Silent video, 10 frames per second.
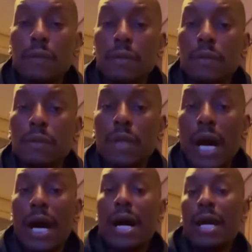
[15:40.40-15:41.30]
No.
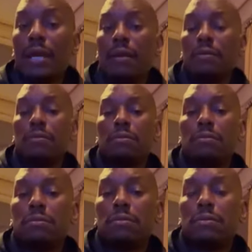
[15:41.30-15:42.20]
I
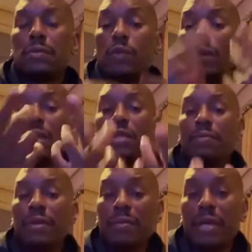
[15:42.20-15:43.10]

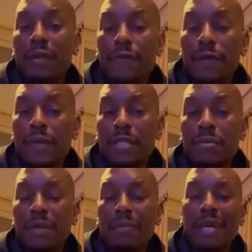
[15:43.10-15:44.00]
wanted to be married for the
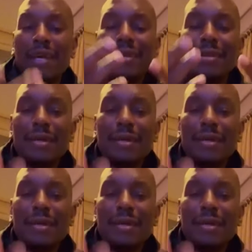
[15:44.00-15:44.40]
rest of my life.